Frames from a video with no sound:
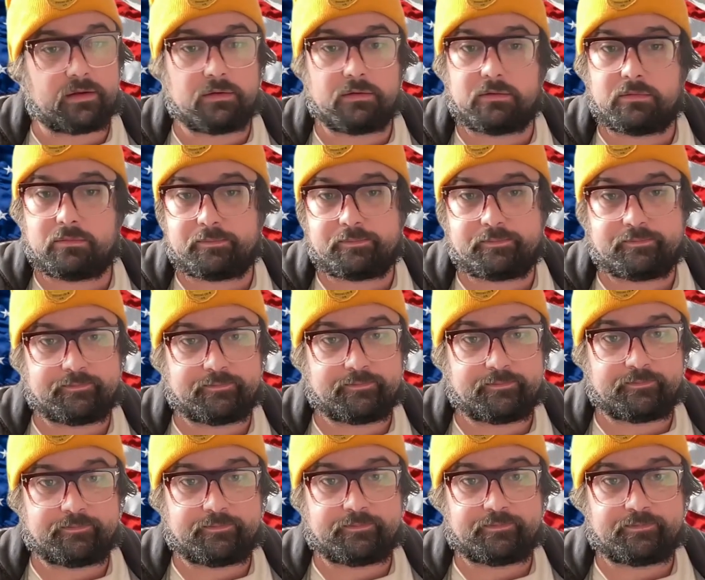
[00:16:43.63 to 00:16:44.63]
To say is that
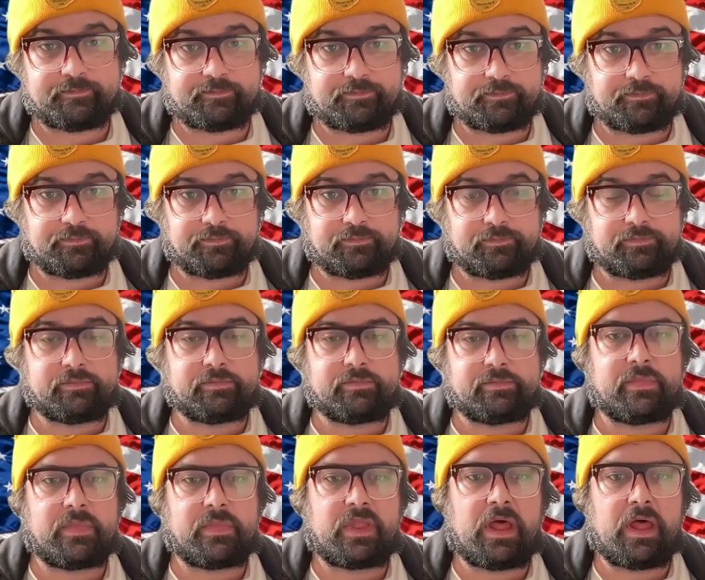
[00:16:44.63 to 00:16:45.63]
he's collaborating
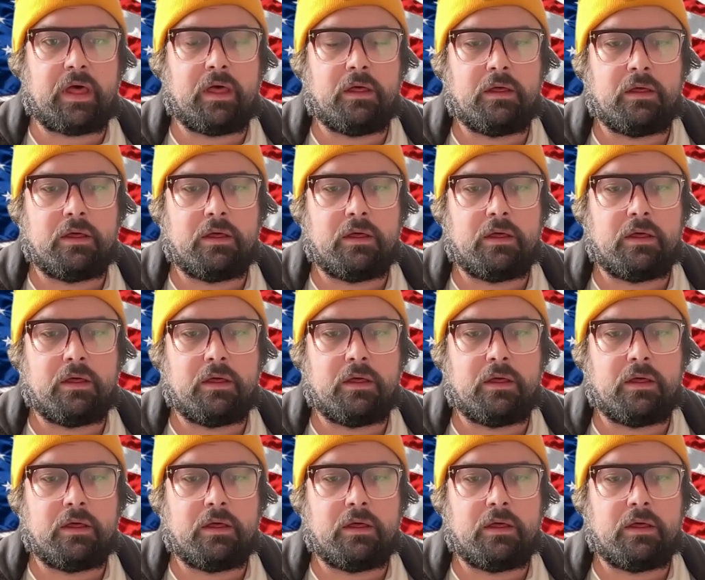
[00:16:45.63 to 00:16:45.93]
with them.